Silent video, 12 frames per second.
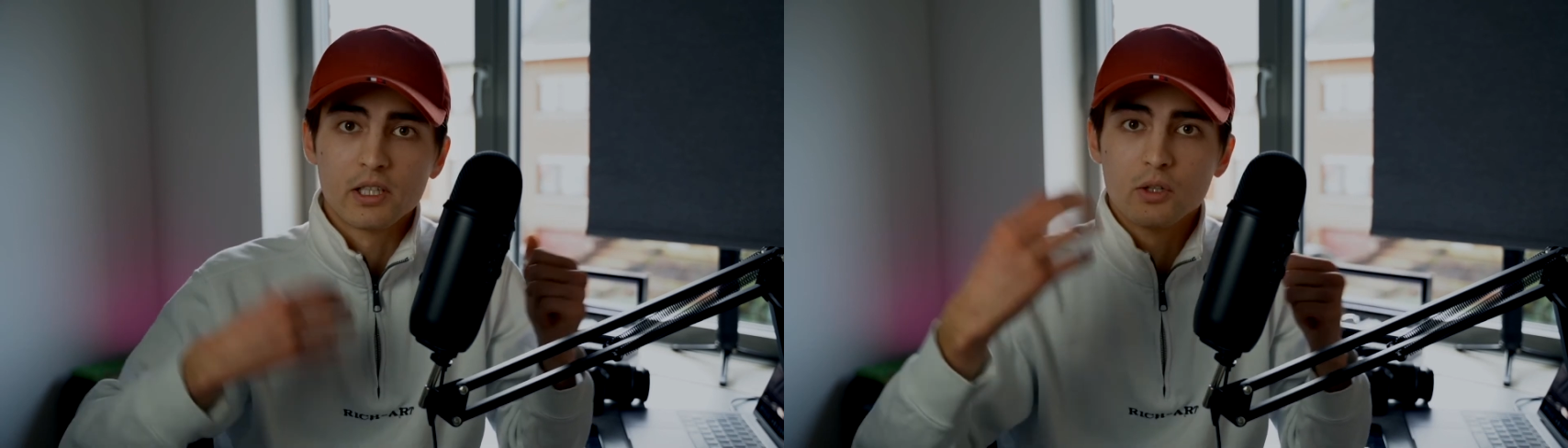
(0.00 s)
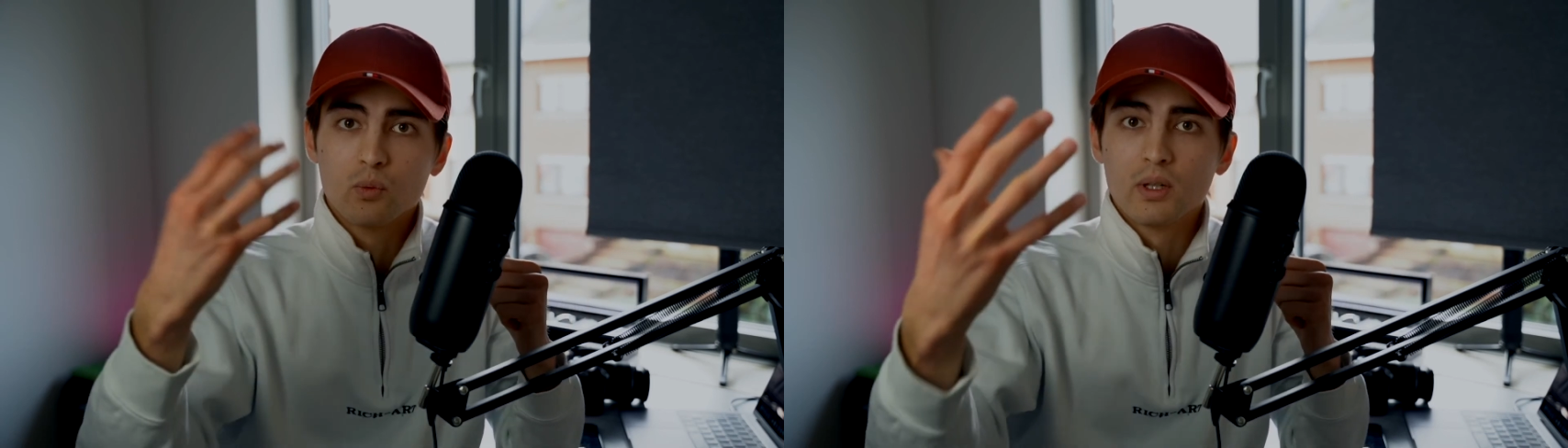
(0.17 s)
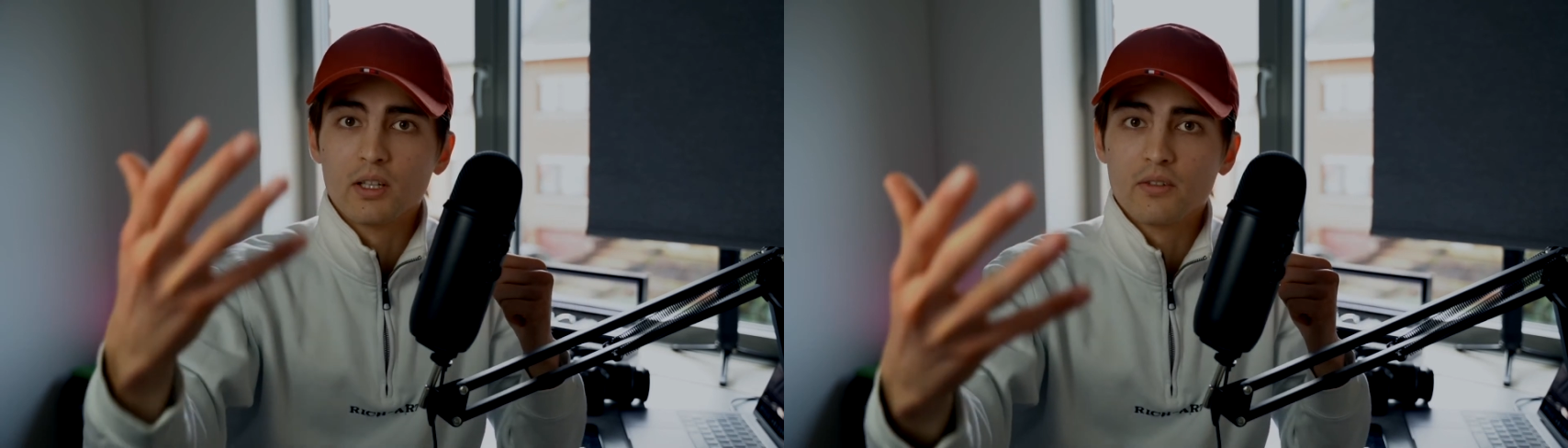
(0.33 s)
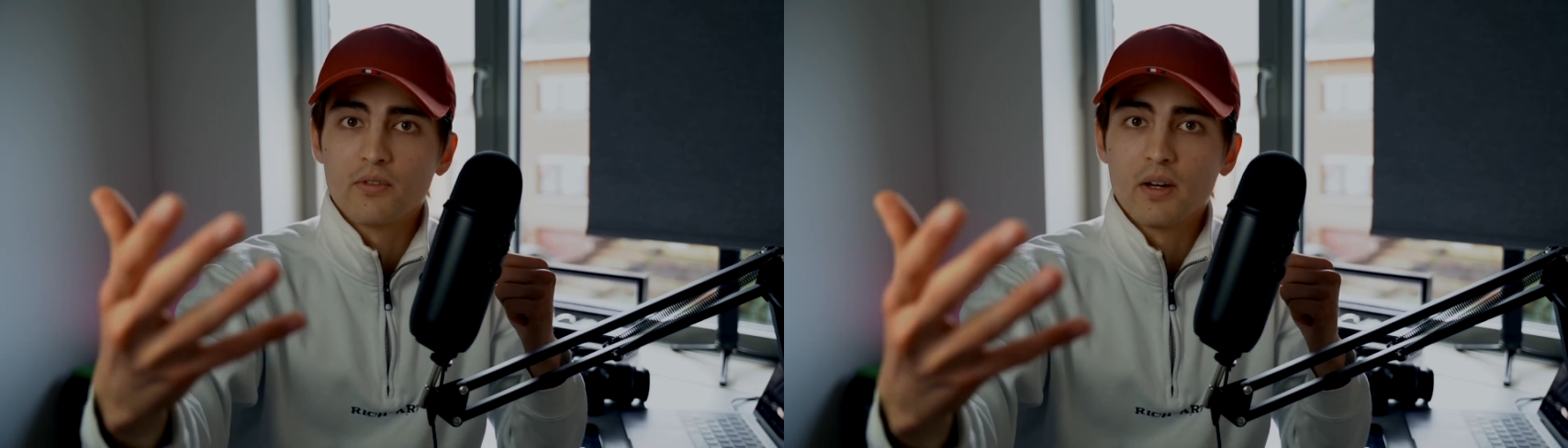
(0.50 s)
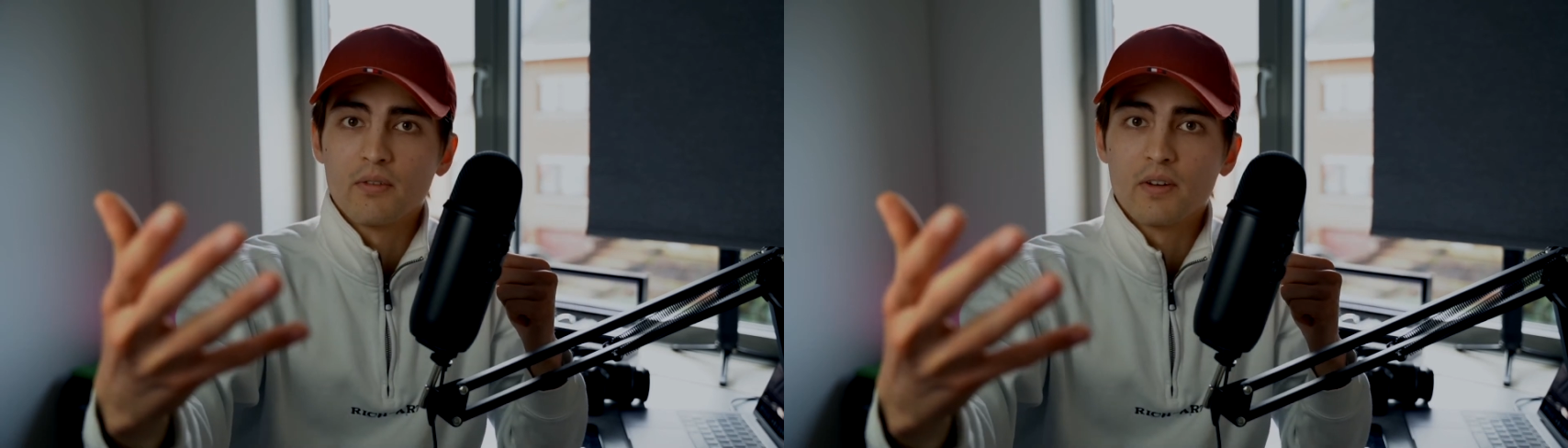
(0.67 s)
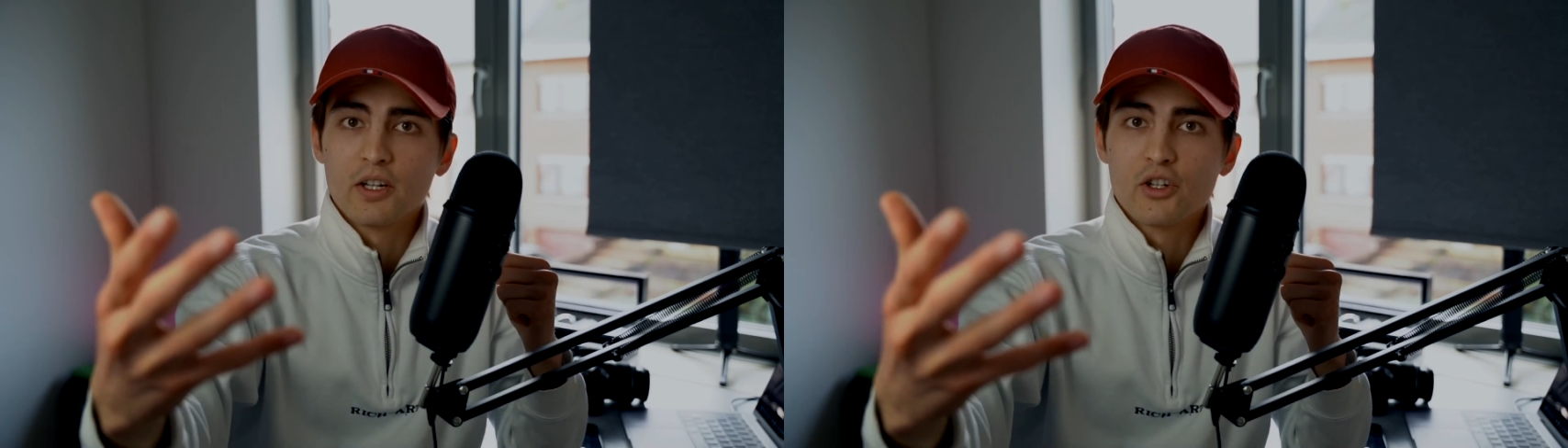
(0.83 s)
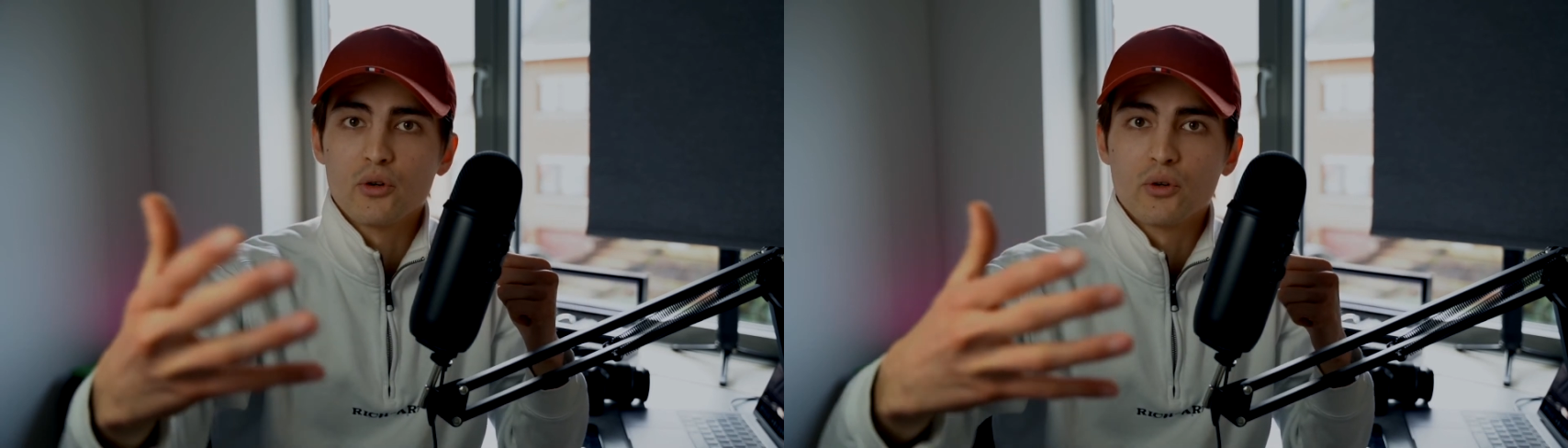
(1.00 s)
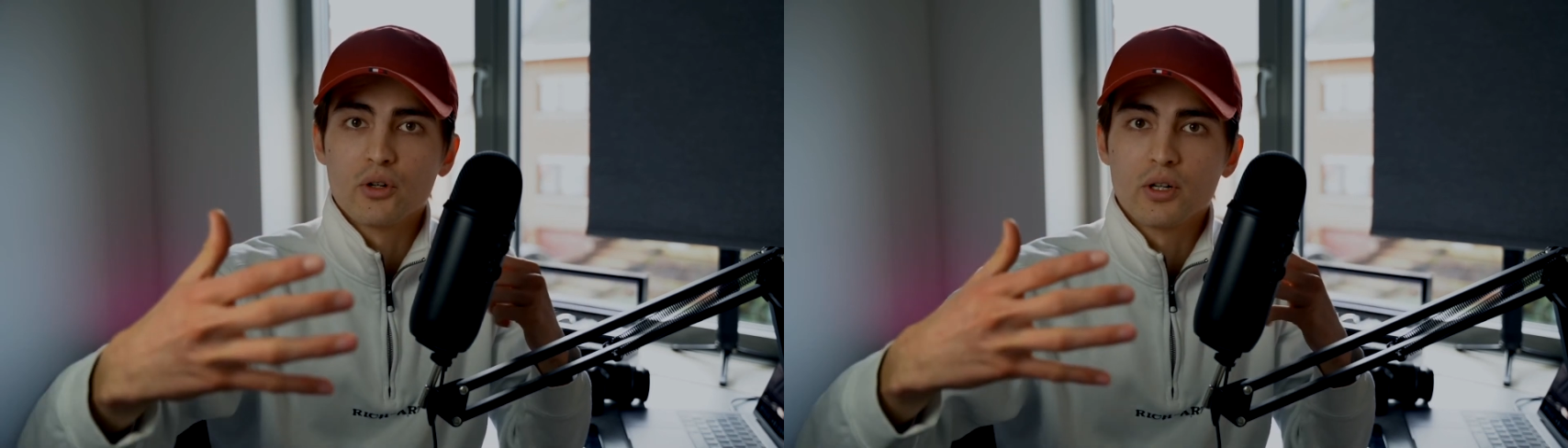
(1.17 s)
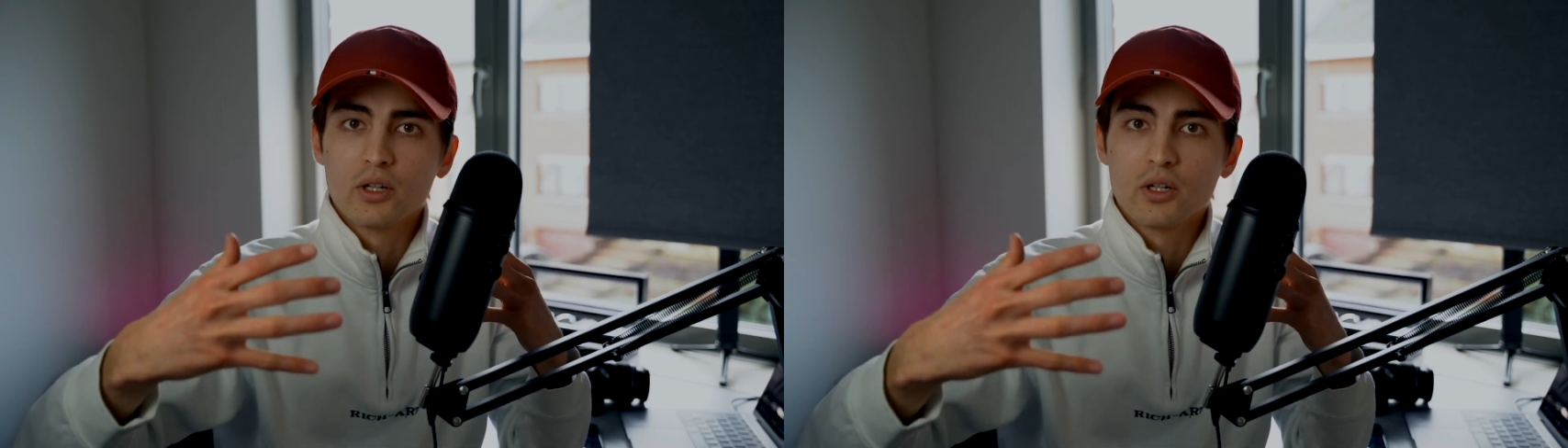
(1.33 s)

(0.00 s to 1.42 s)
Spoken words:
it will affect your